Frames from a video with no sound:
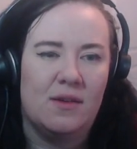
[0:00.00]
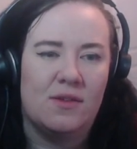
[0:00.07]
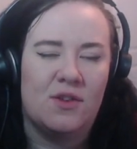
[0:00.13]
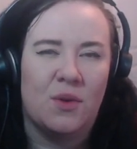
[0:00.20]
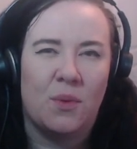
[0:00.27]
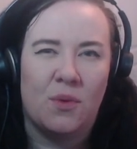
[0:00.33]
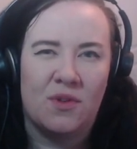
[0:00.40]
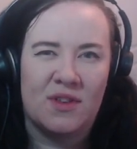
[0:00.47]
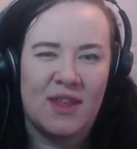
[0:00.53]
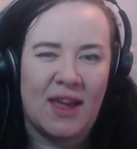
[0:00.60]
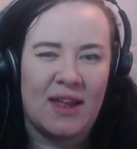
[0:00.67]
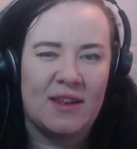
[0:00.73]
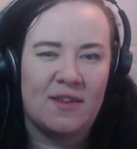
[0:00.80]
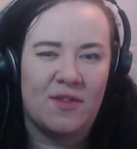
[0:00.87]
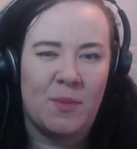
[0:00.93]
towards the
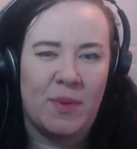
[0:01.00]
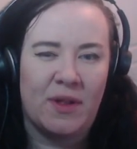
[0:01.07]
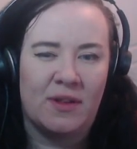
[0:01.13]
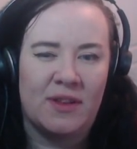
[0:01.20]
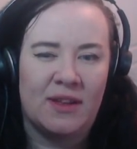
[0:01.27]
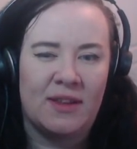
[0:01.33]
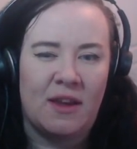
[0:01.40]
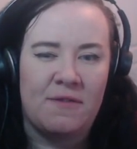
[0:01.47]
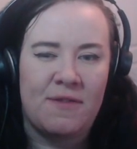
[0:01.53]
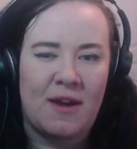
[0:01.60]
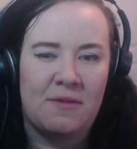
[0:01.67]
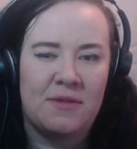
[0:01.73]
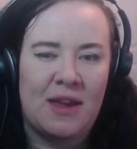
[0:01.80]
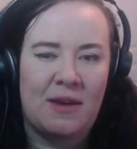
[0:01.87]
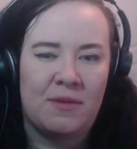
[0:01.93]
end of the building they
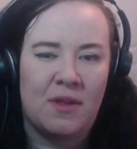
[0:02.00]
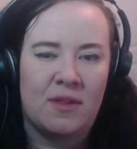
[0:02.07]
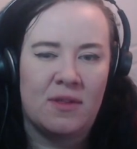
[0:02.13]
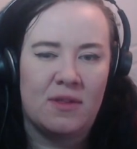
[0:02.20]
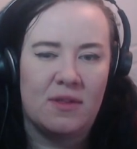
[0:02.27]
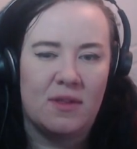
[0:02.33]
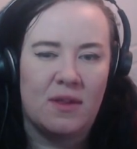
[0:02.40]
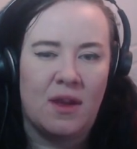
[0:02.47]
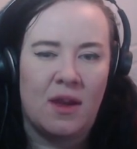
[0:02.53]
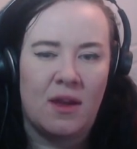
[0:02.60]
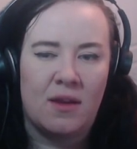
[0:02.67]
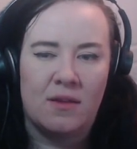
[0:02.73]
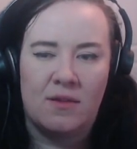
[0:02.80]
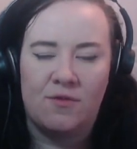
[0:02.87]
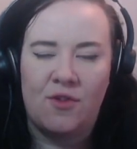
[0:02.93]
found out
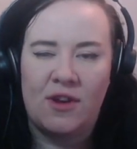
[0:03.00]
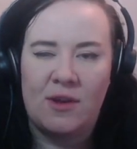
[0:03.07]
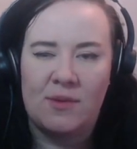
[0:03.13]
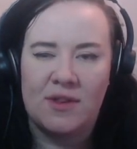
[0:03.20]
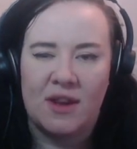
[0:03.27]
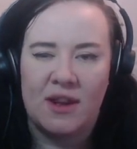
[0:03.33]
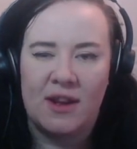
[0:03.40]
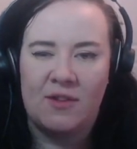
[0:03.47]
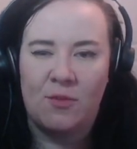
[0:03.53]
that Freddie was going to live